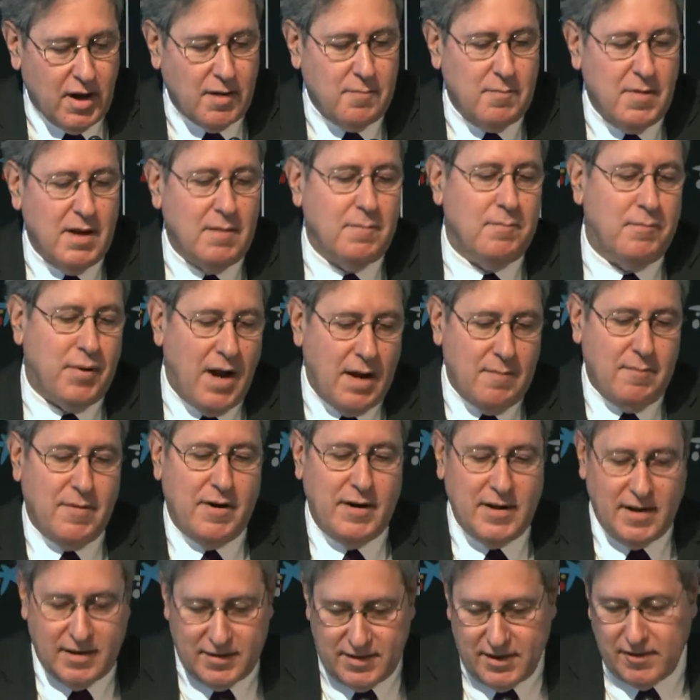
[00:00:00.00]
I mean
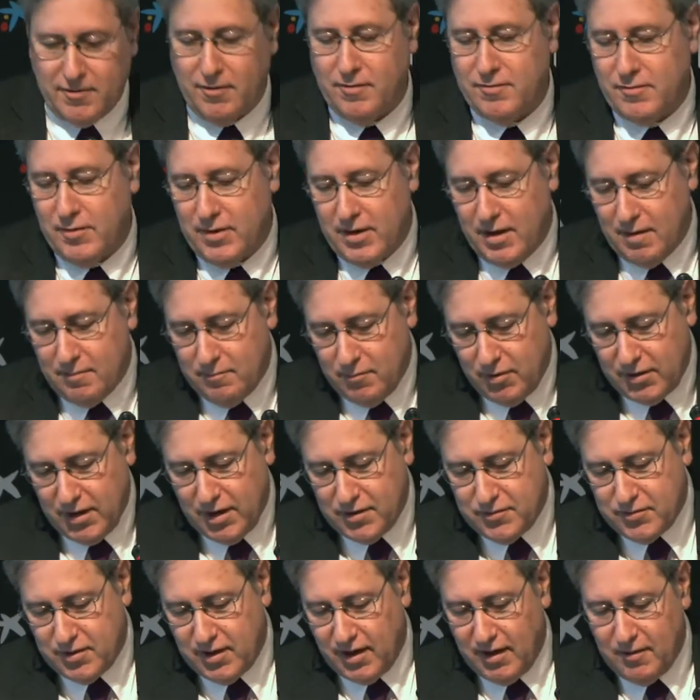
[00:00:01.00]
primary and secondary and
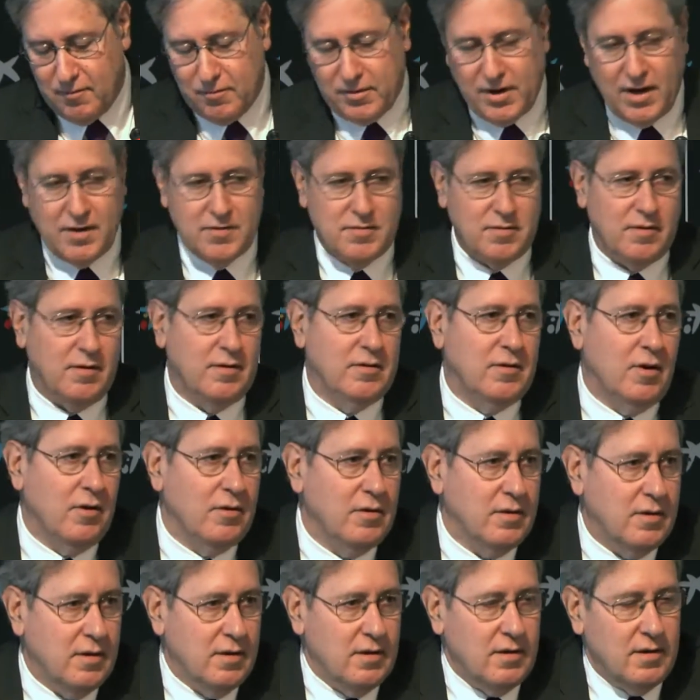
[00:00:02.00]
vocational education,
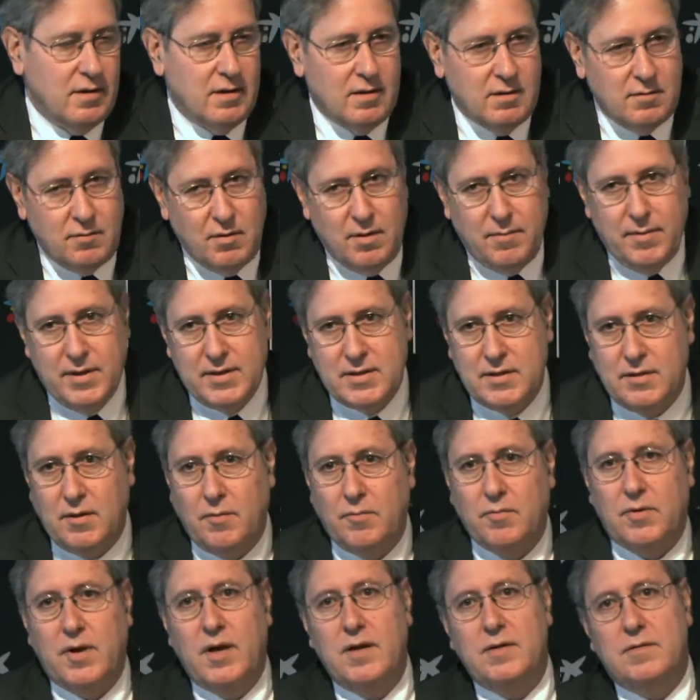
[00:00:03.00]
not uh, university
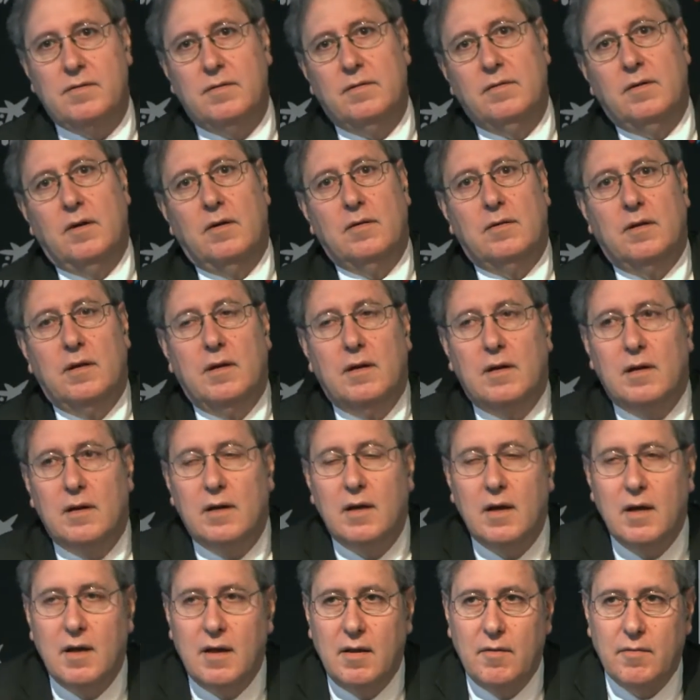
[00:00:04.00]
education, not uh,
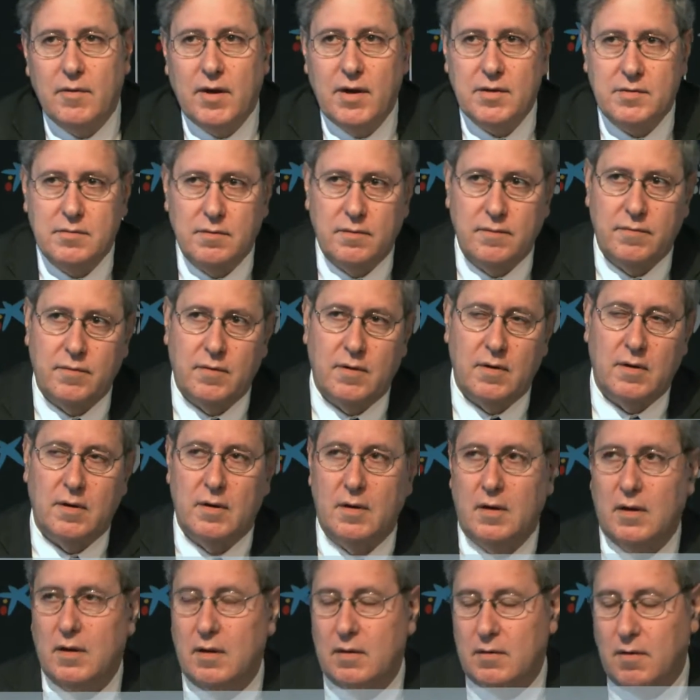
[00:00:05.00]
education
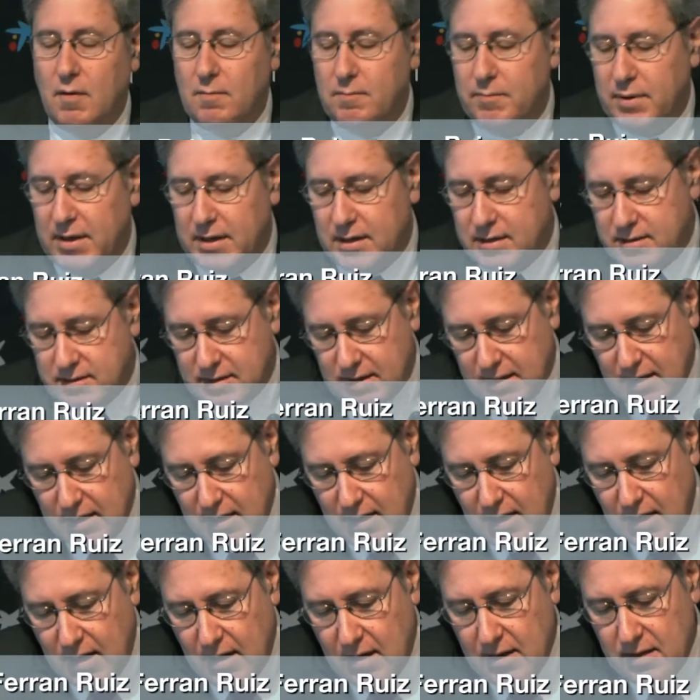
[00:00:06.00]
for uh, companies.
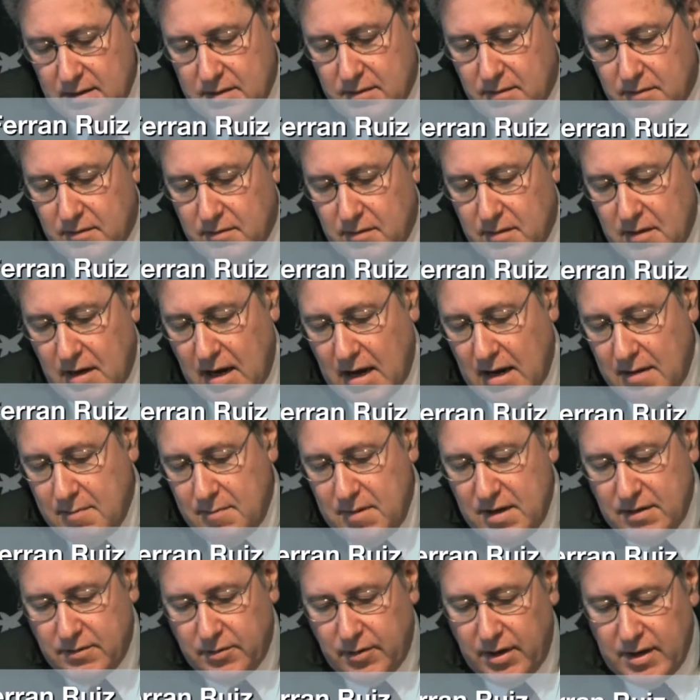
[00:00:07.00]
So I'm
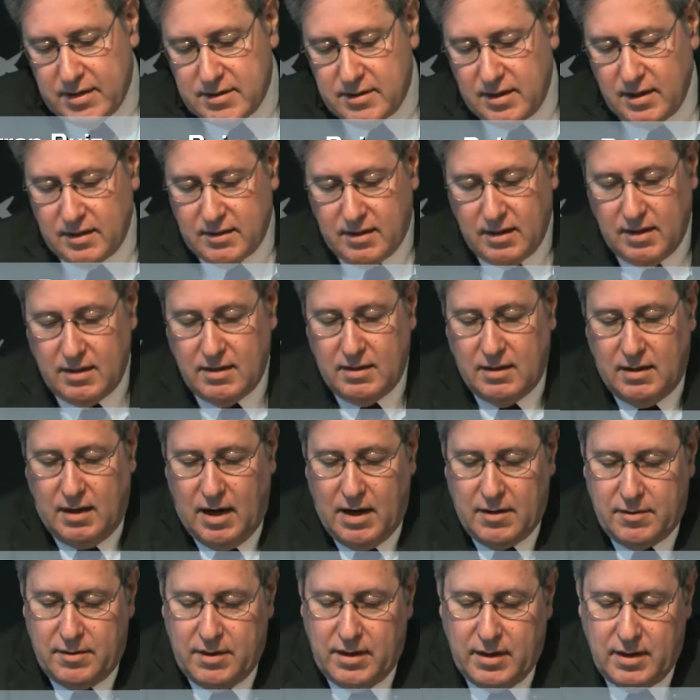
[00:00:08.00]
interested in
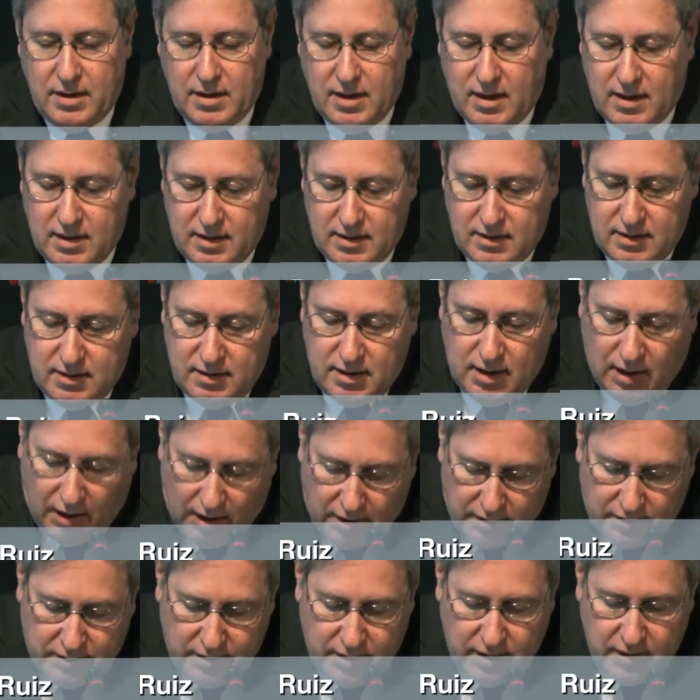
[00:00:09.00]
learning and
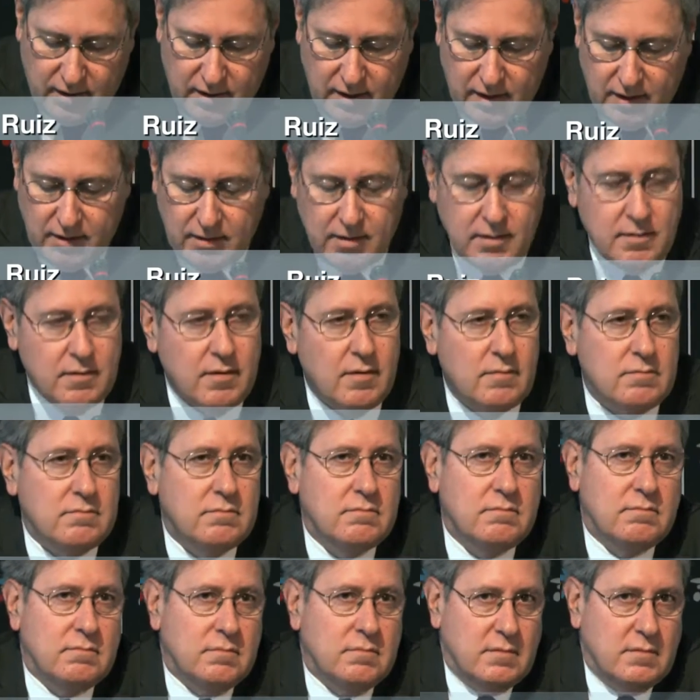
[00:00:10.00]
e-learning in
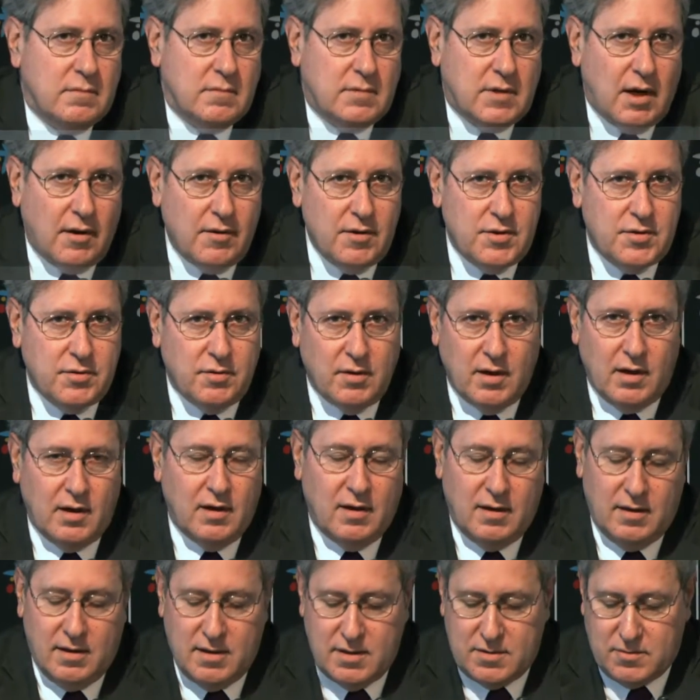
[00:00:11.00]

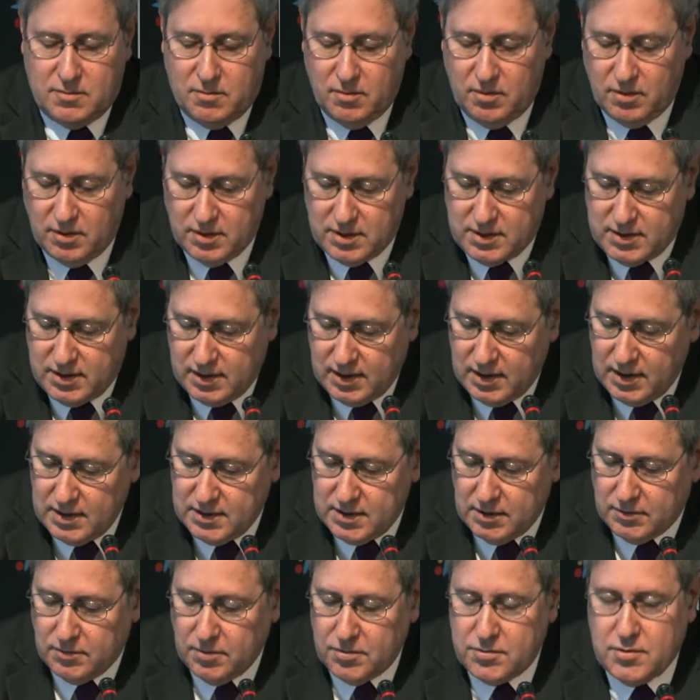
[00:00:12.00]
traditional schools, in
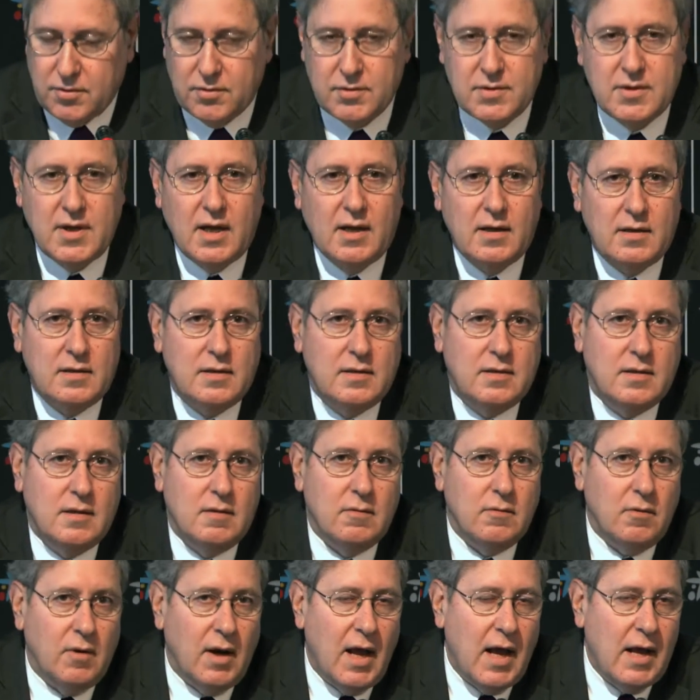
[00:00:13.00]
institutions that,
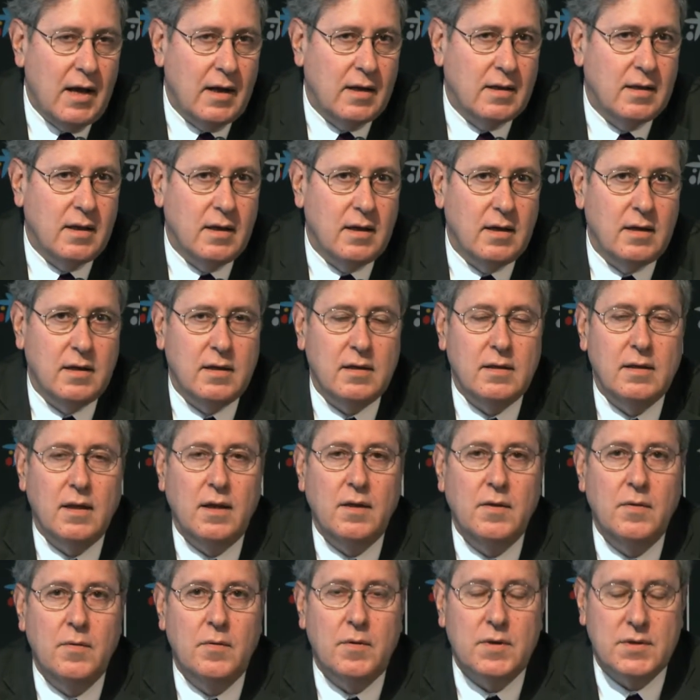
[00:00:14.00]
unlike the,
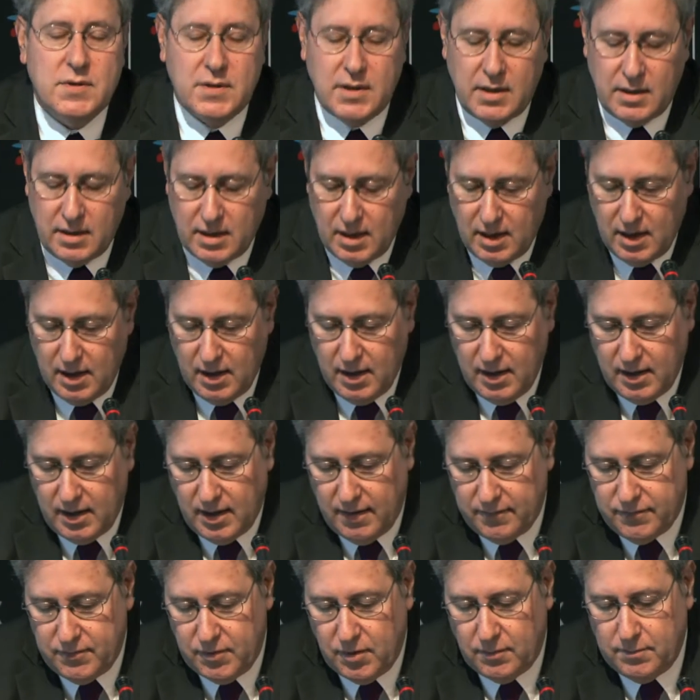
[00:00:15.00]
the USC,
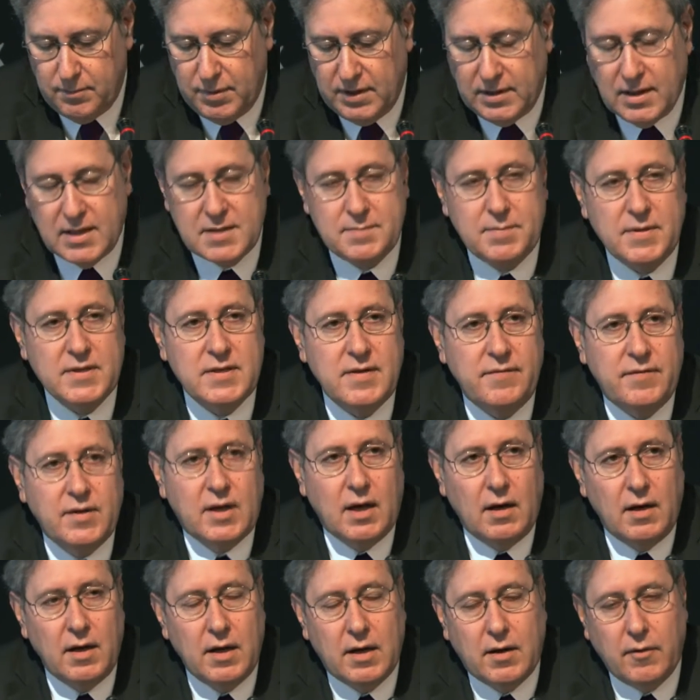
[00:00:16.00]
have not been
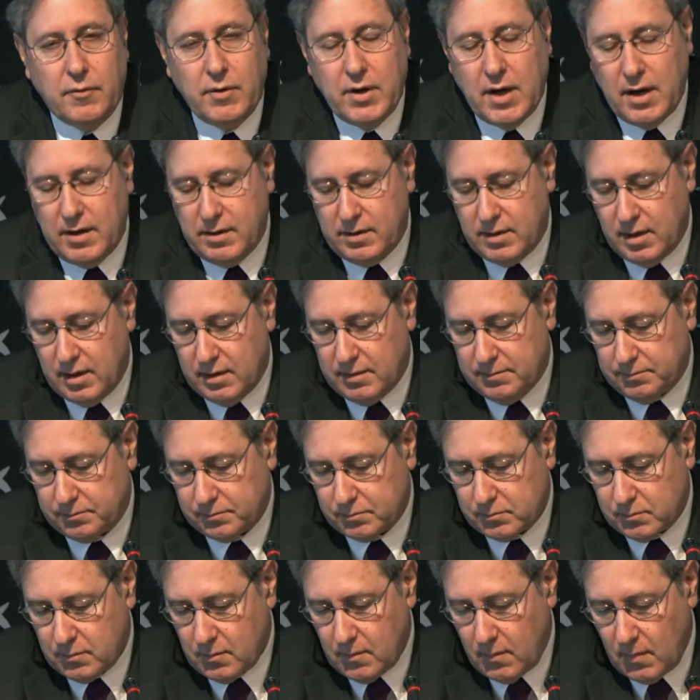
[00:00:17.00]
specifically created
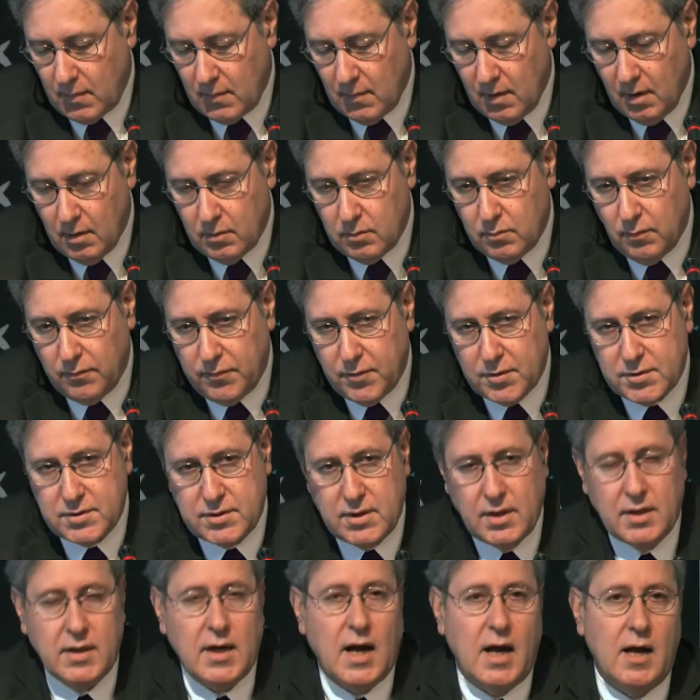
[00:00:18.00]
to
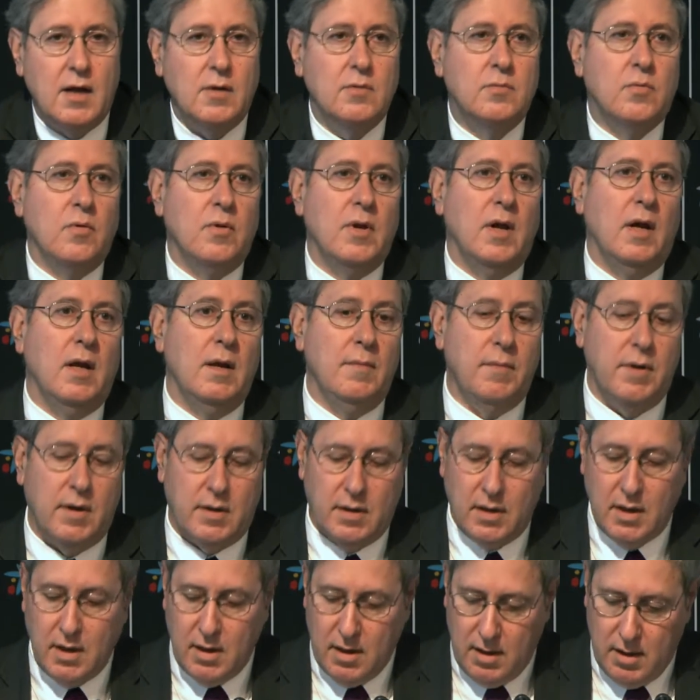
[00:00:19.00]
foster and to deliver
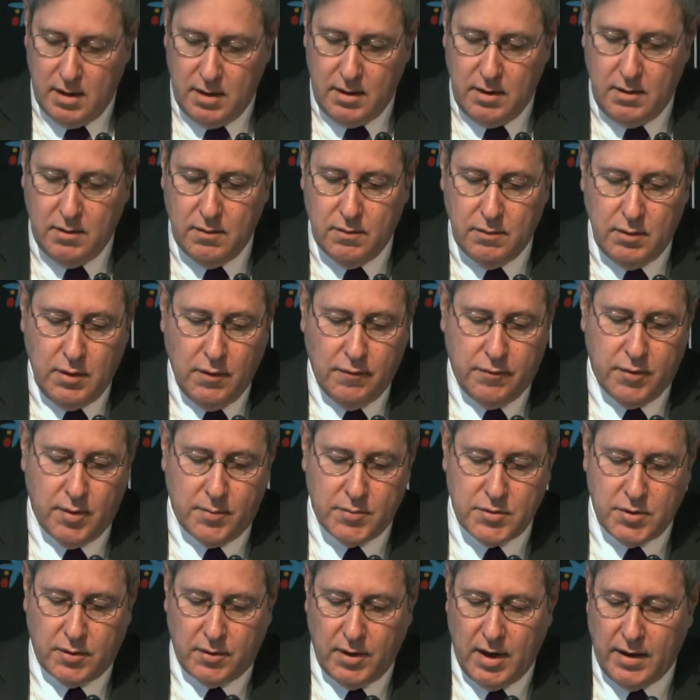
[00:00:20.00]
new, new
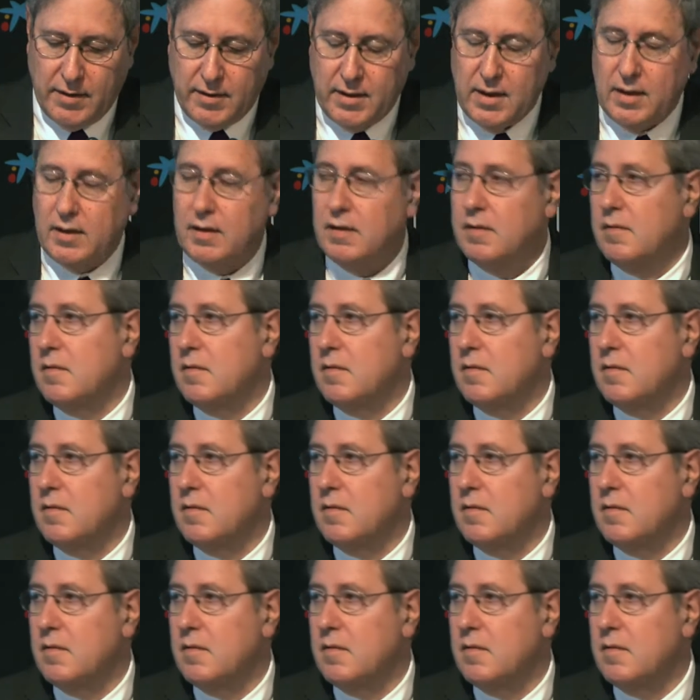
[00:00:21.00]
forms of learning.